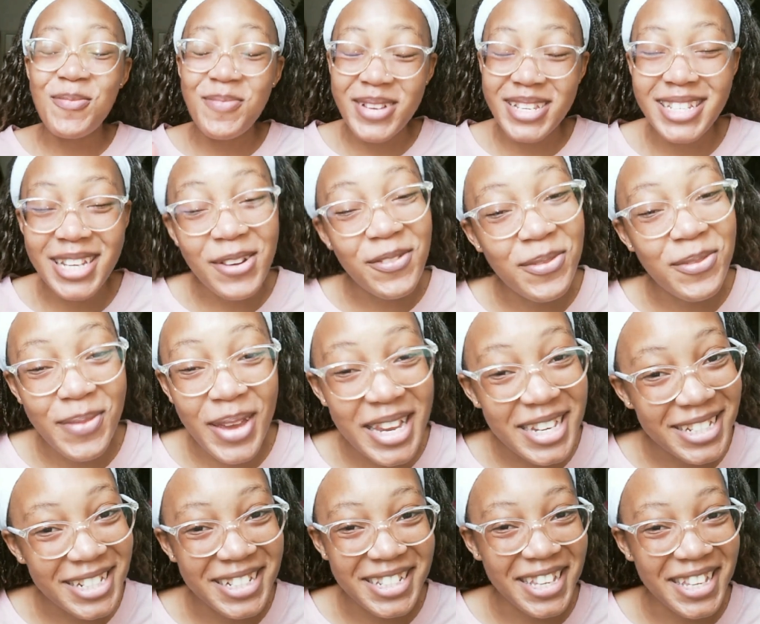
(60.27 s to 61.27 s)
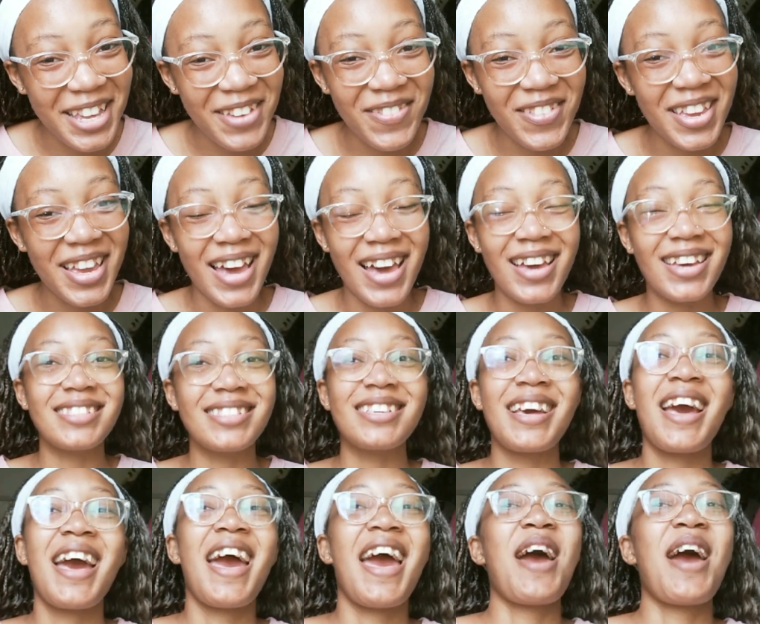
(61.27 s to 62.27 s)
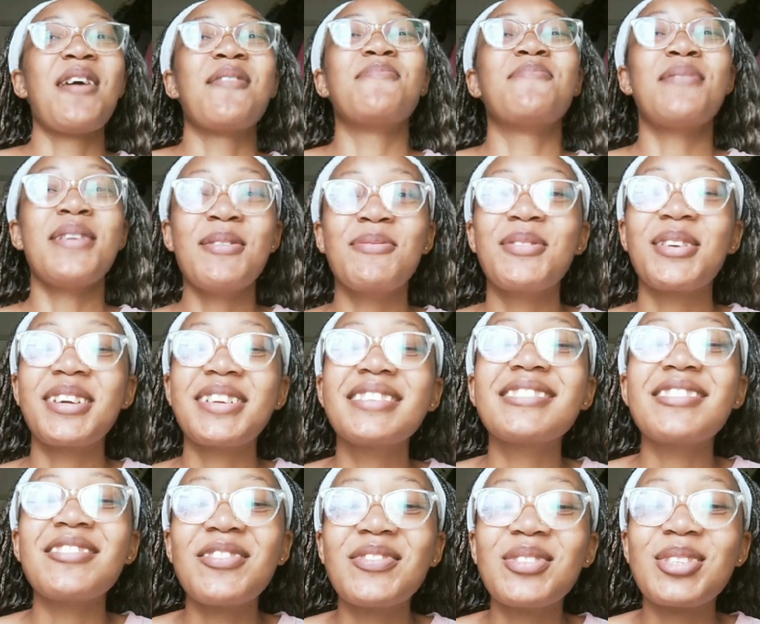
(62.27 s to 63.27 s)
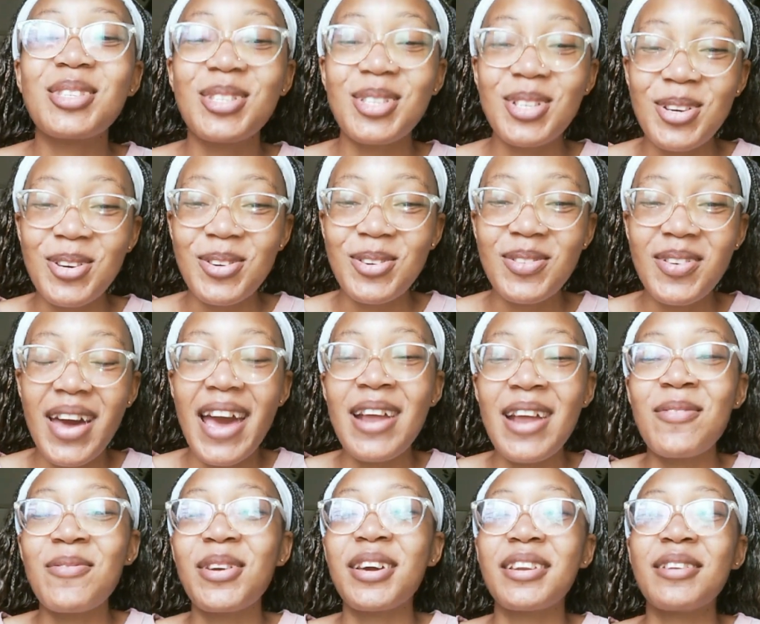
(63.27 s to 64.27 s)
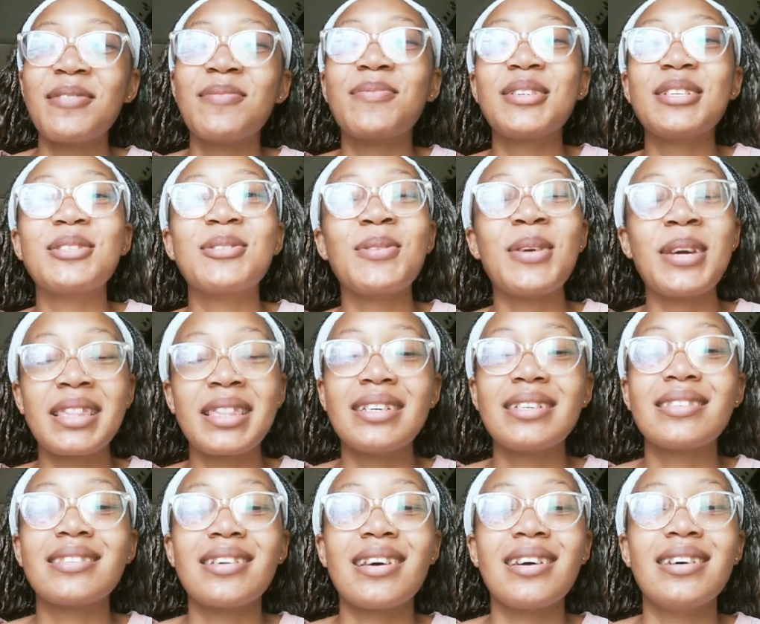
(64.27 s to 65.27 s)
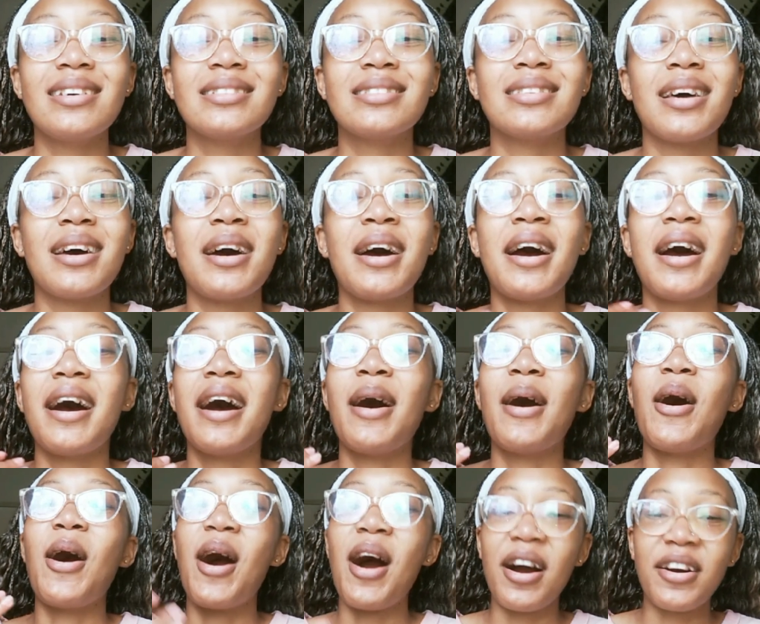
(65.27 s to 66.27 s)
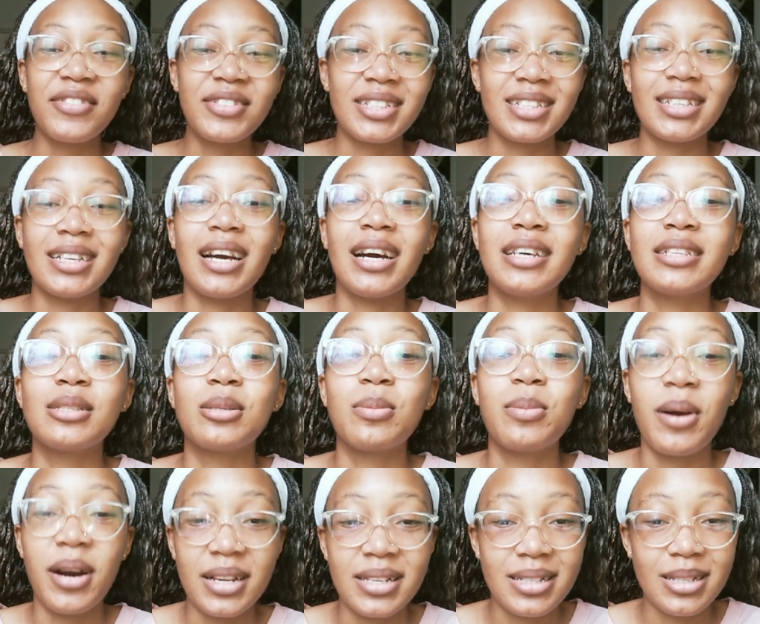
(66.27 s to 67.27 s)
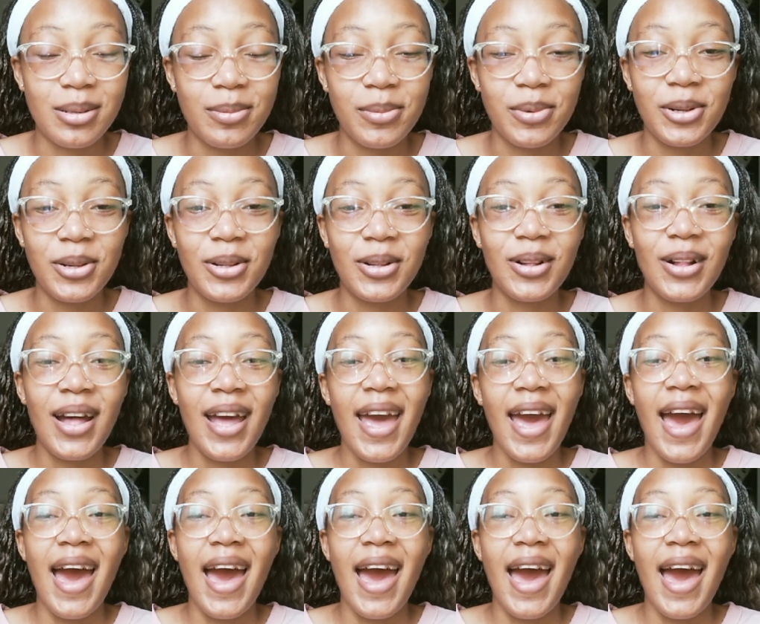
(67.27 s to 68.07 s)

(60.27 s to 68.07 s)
much information to give you guys, but we're gonna start off slow and we're gonna be doing this as often as possible.